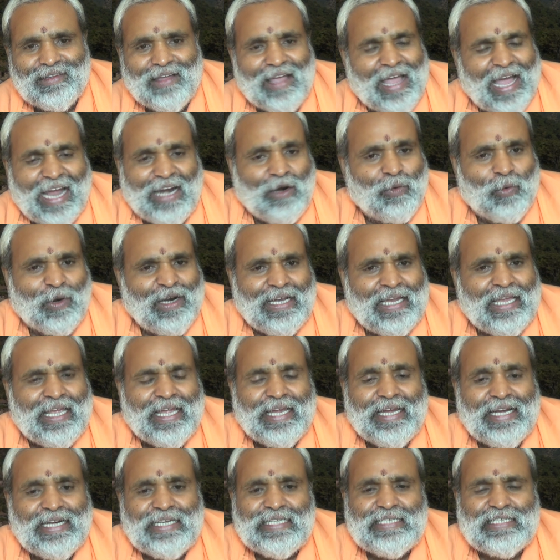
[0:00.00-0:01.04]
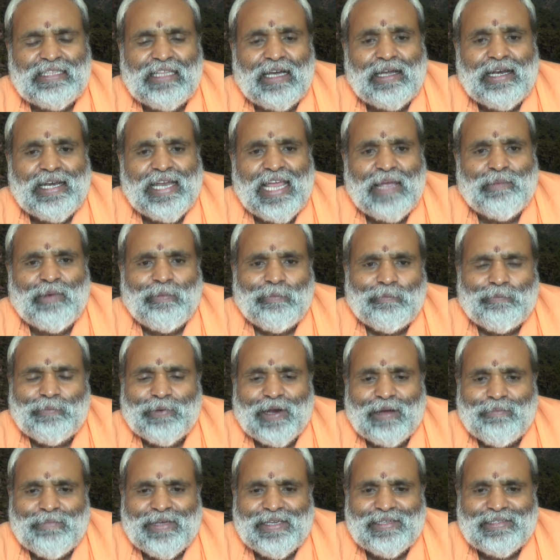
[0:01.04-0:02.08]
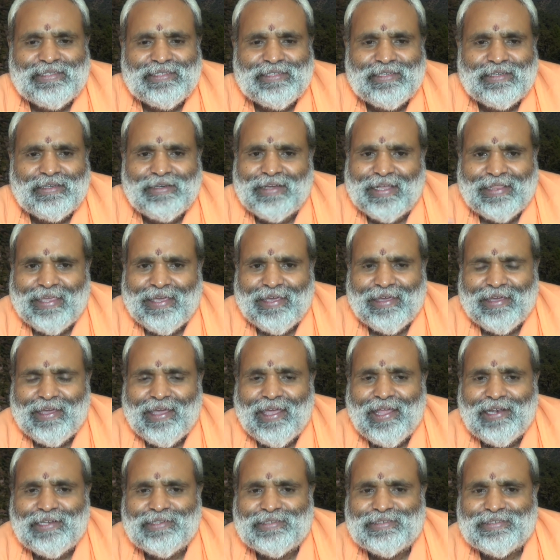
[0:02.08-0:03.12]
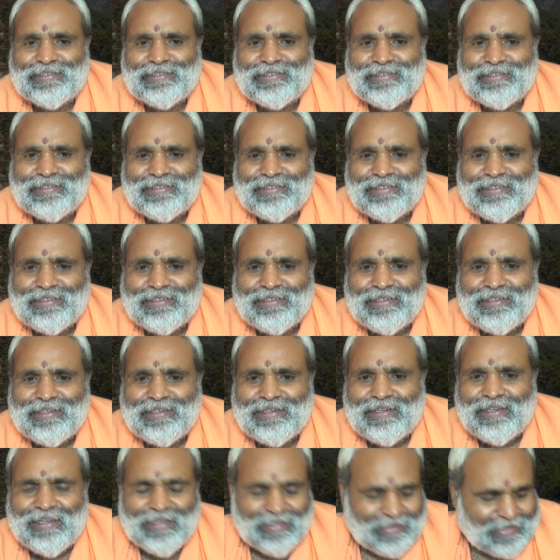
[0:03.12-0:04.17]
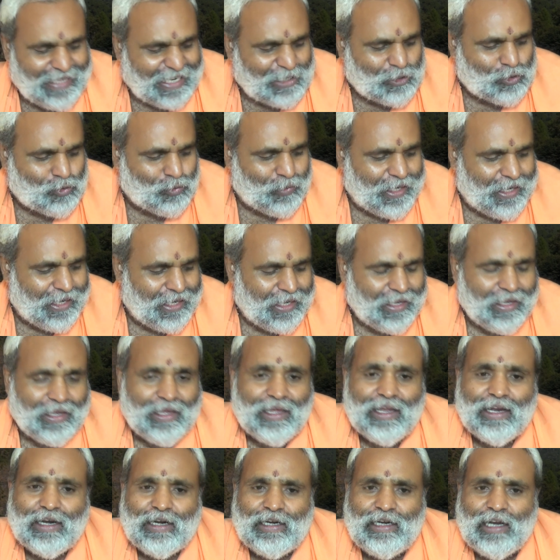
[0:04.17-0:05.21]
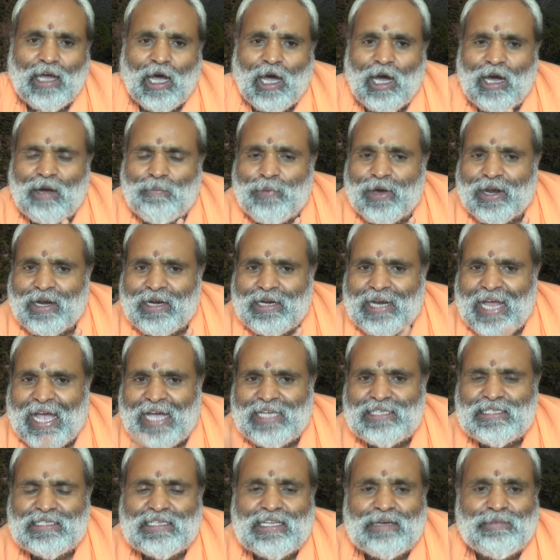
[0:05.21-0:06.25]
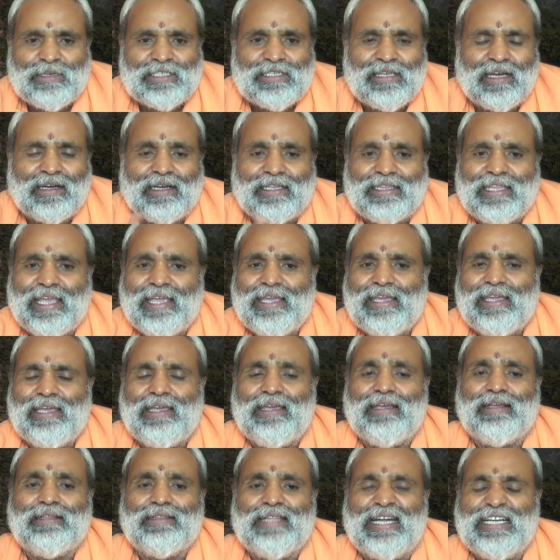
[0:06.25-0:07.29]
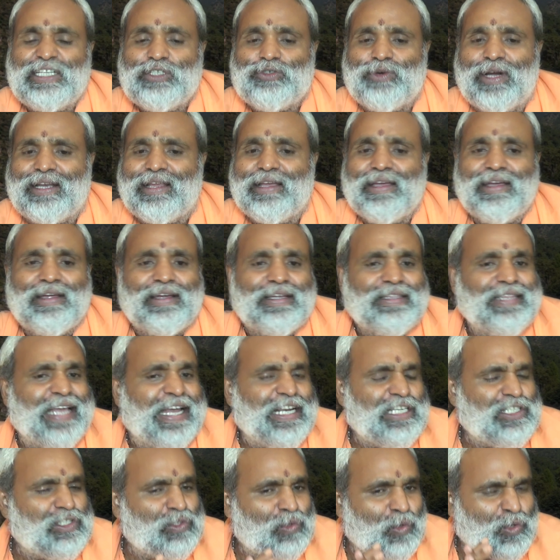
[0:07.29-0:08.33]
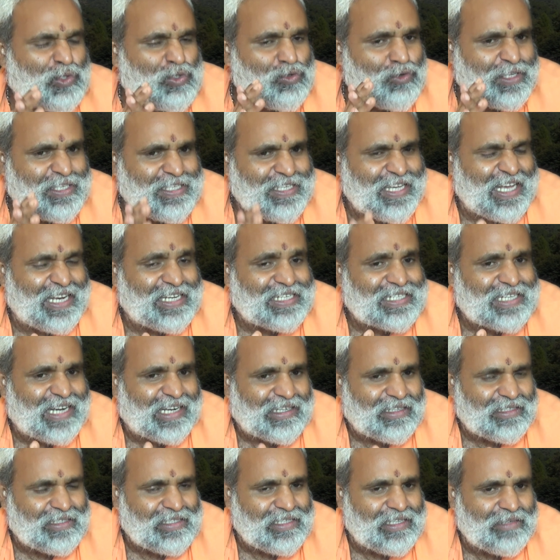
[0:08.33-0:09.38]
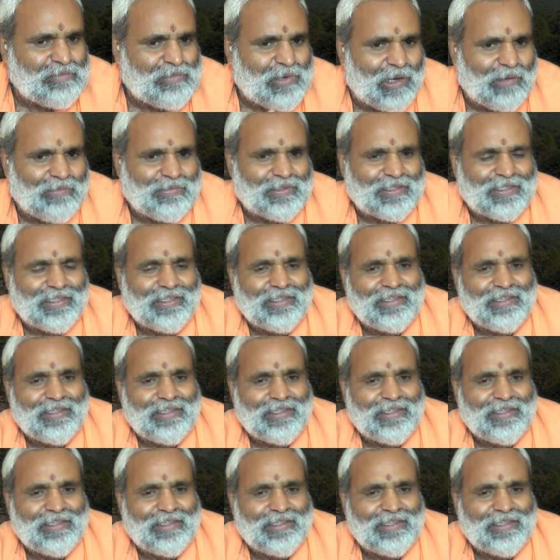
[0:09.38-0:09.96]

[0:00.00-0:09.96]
And only it is in the name of promise, nothing else. That's why, na varnashrama sankatehi, that is what, there is no social status involved.